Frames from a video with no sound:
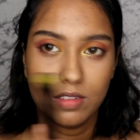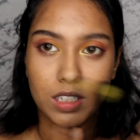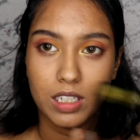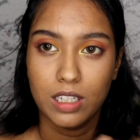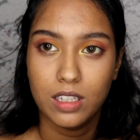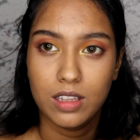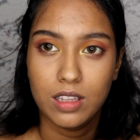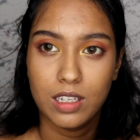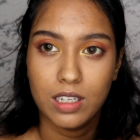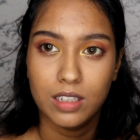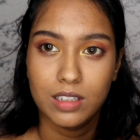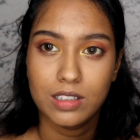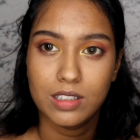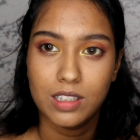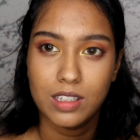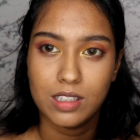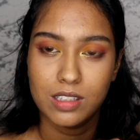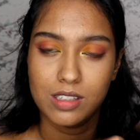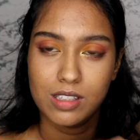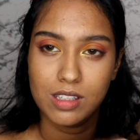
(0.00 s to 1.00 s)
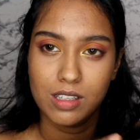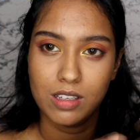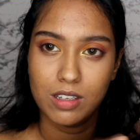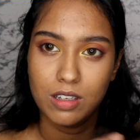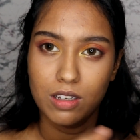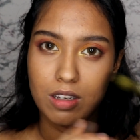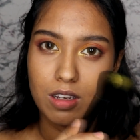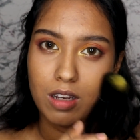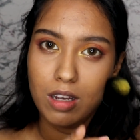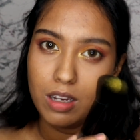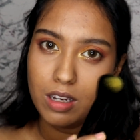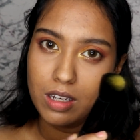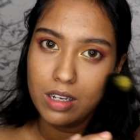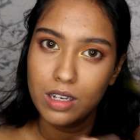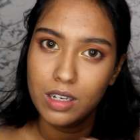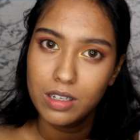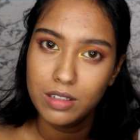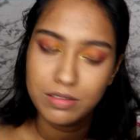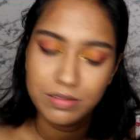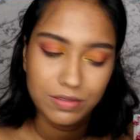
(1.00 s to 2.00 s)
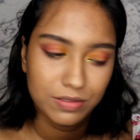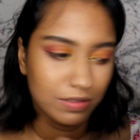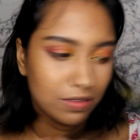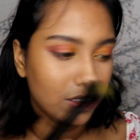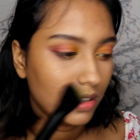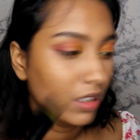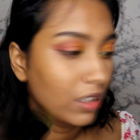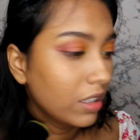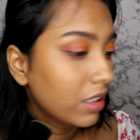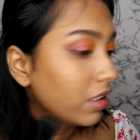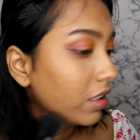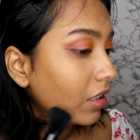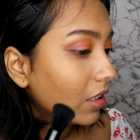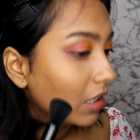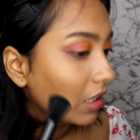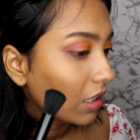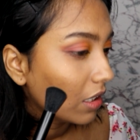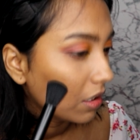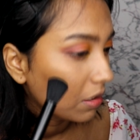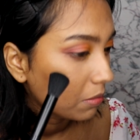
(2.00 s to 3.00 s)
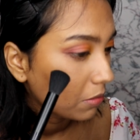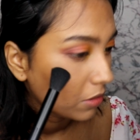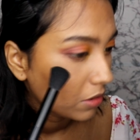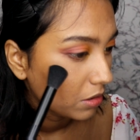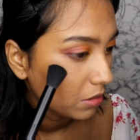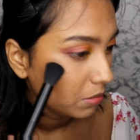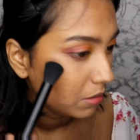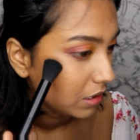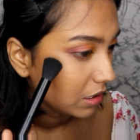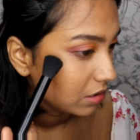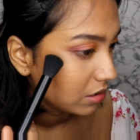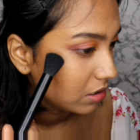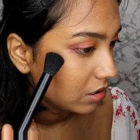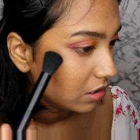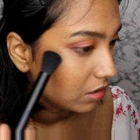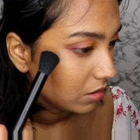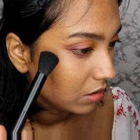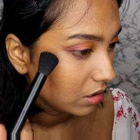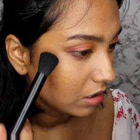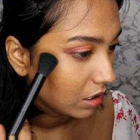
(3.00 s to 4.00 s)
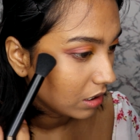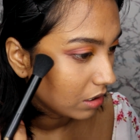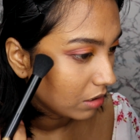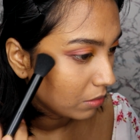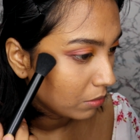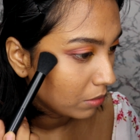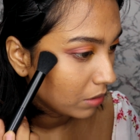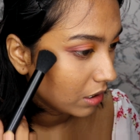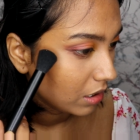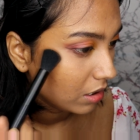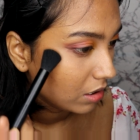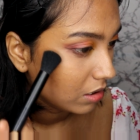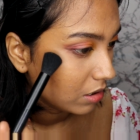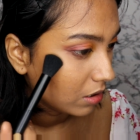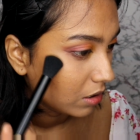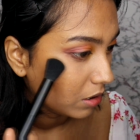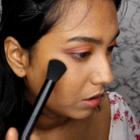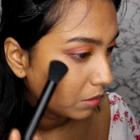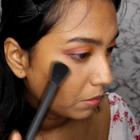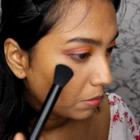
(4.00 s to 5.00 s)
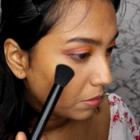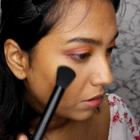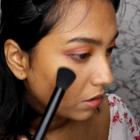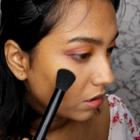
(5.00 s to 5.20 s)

take the excess off, and I'm gonna place it on the very top